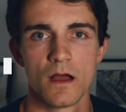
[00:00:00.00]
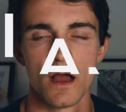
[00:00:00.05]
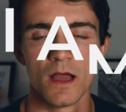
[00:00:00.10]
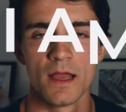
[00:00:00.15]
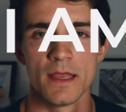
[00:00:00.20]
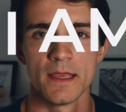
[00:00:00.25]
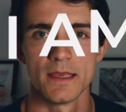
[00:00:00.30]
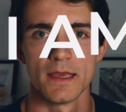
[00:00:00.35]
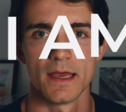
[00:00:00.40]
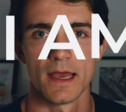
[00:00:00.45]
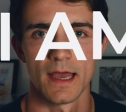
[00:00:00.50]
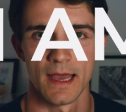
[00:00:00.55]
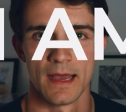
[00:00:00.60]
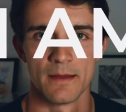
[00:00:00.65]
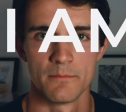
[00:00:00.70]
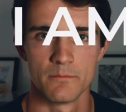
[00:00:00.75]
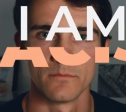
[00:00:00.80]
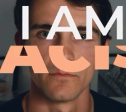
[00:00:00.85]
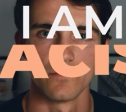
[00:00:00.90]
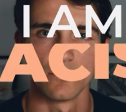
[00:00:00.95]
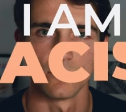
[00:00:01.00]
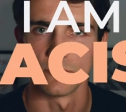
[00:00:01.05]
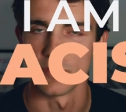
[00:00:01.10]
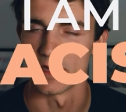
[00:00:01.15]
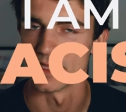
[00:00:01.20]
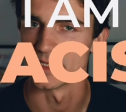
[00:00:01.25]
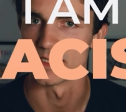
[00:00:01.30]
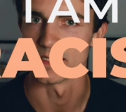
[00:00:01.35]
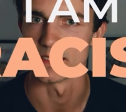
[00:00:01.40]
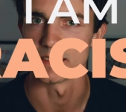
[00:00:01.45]
I am
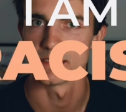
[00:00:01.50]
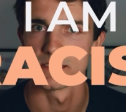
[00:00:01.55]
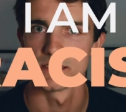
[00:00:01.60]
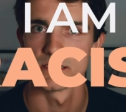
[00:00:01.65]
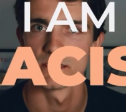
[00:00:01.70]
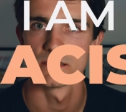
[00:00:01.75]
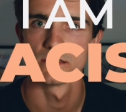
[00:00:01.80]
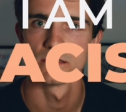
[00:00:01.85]
racist.